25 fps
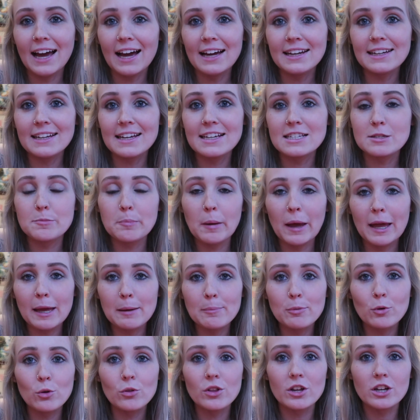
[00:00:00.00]
at is
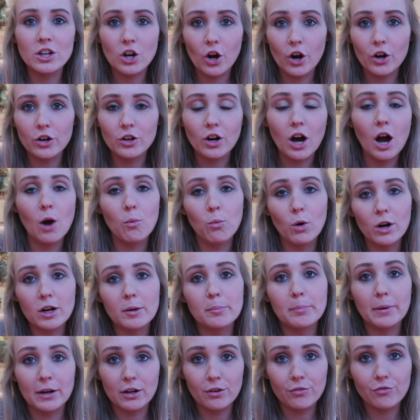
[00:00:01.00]
people that go, I want
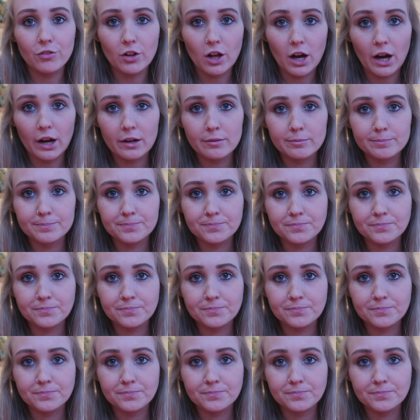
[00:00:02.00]
a butterfly.